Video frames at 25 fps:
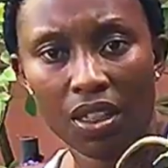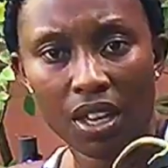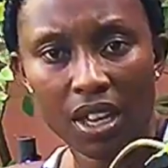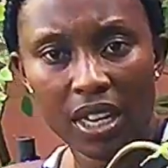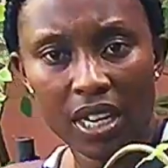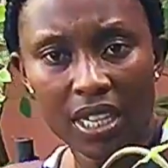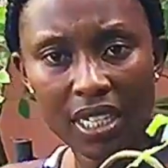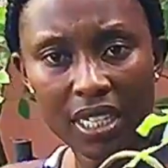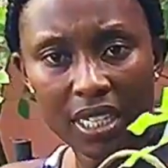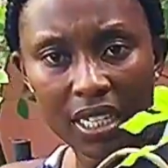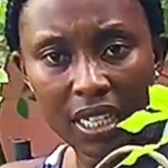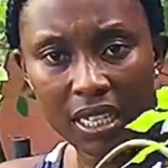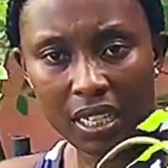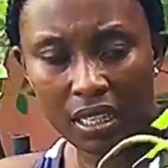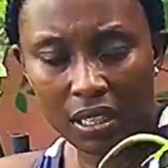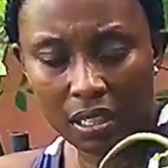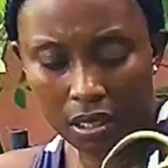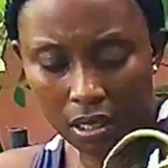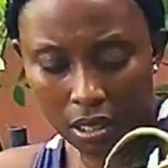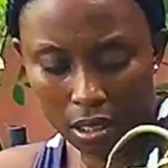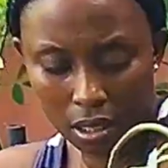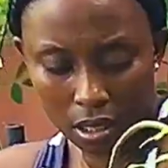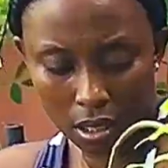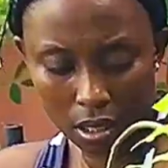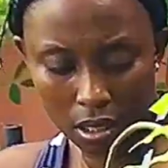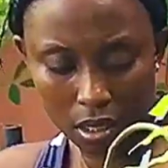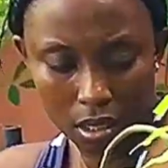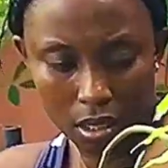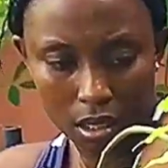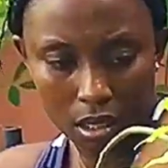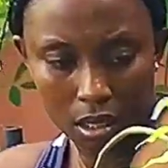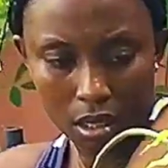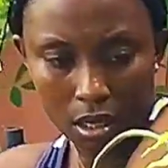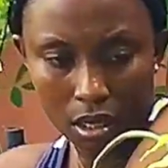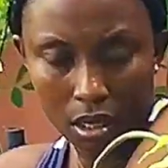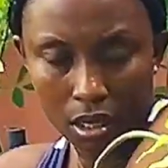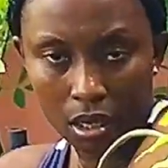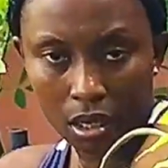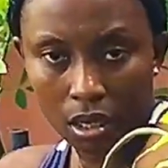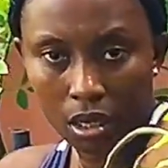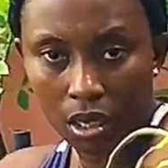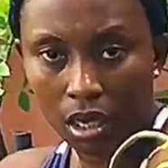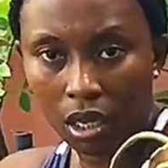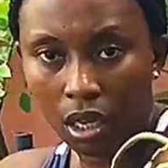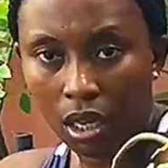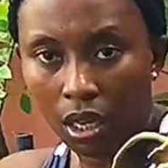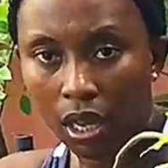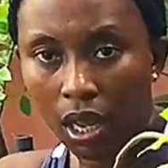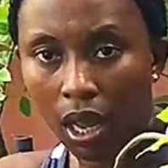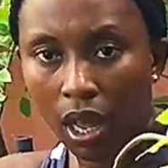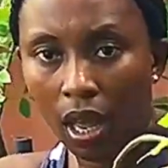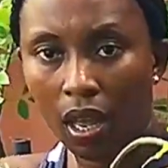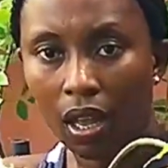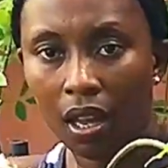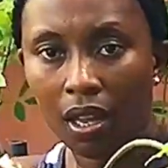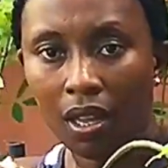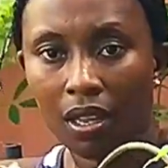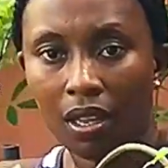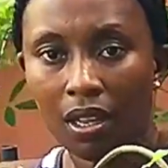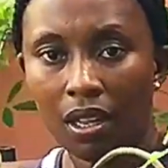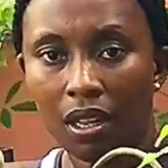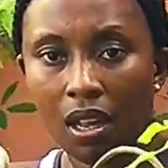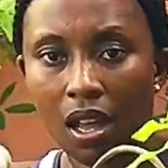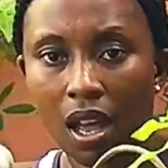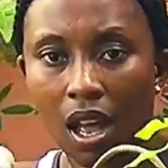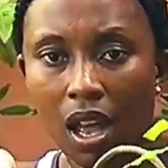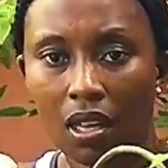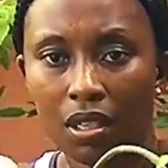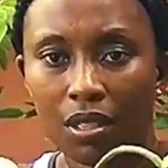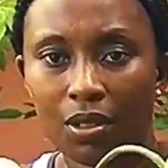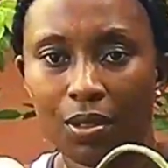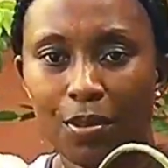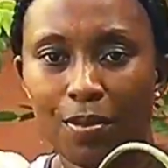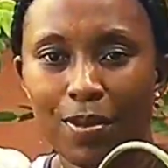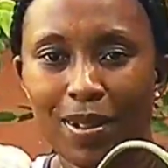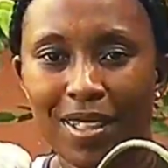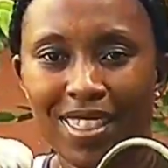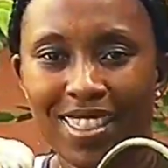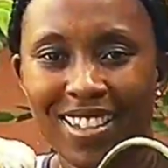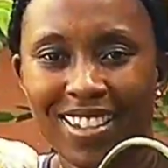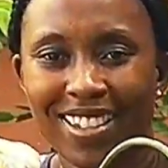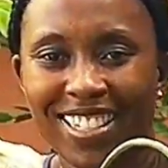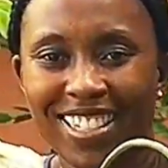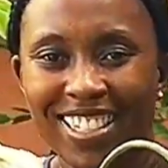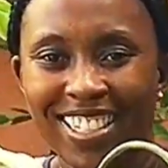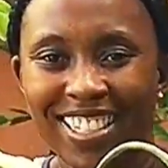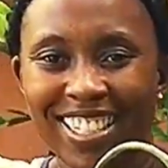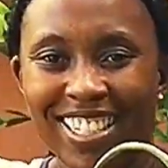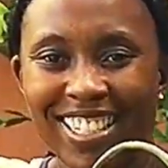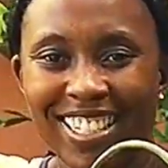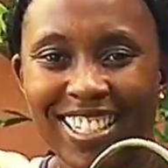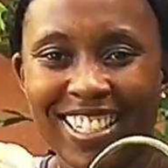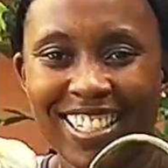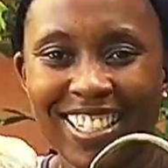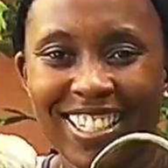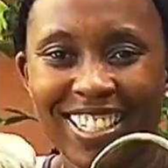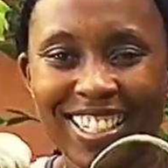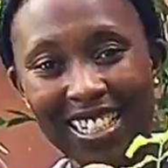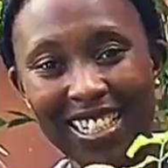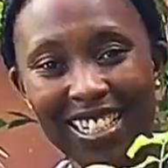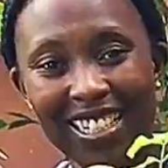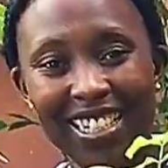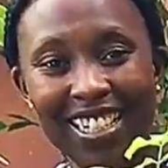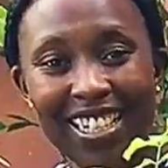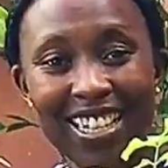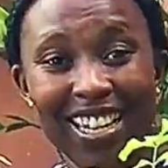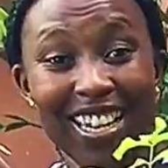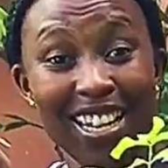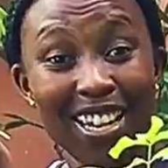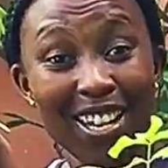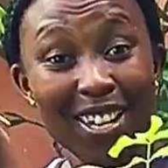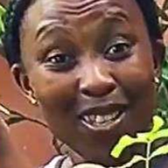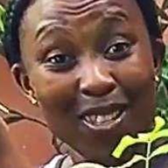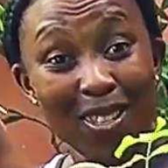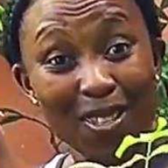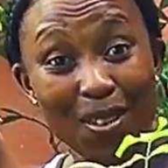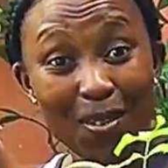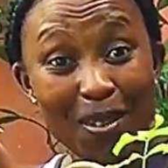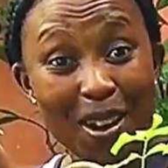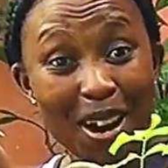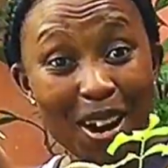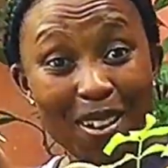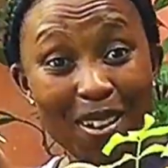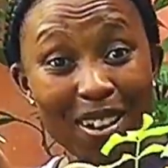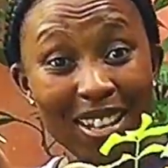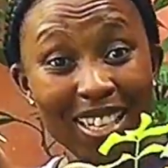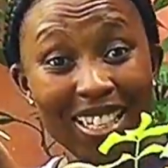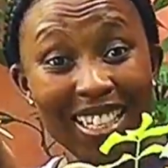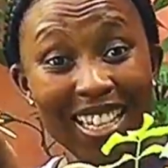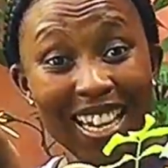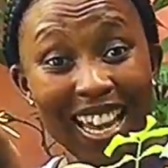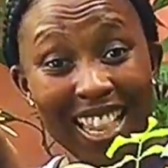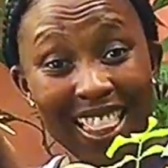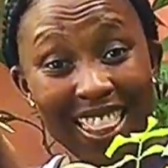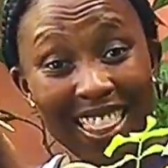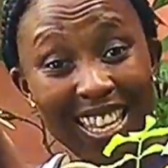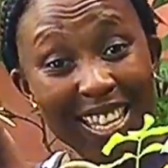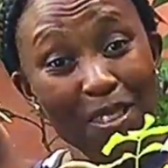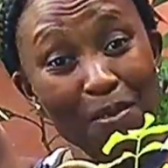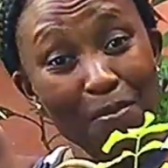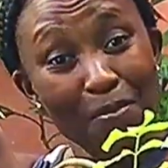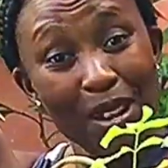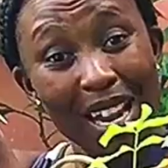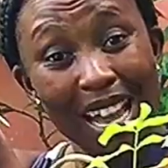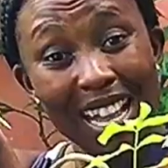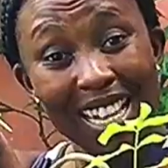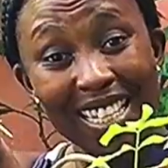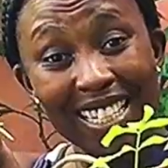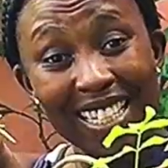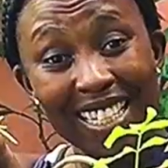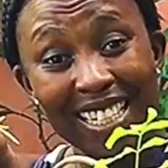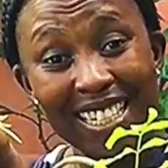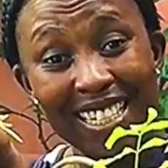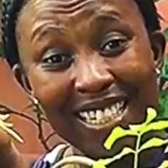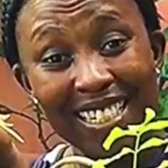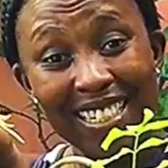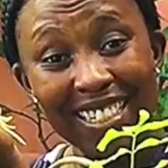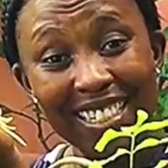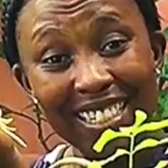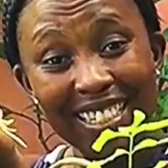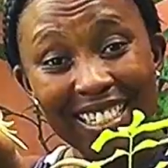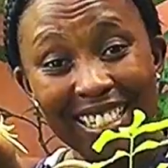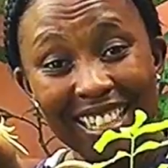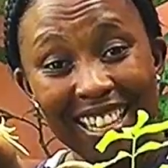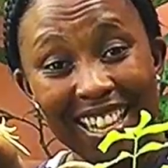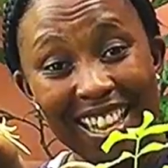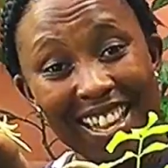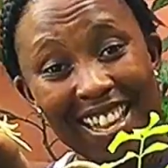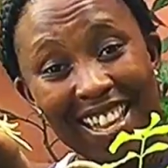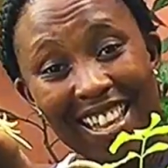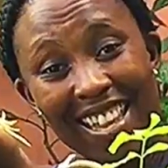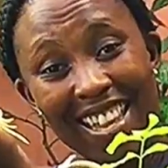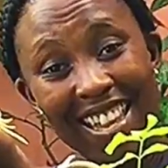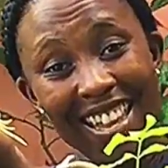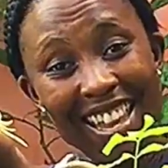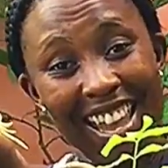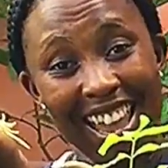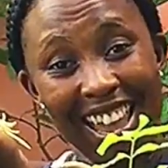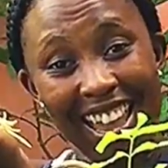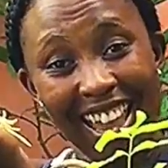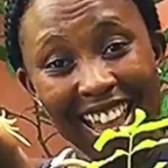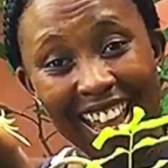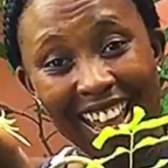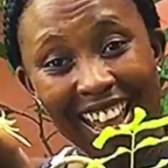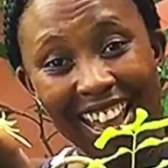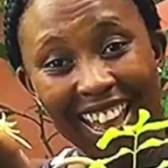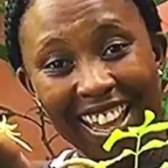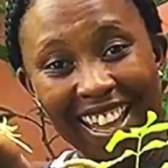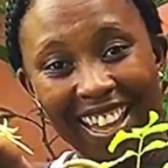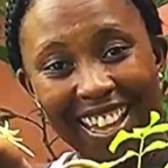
13th. Yeah, October 13th. So we're going to get these planted. Yay!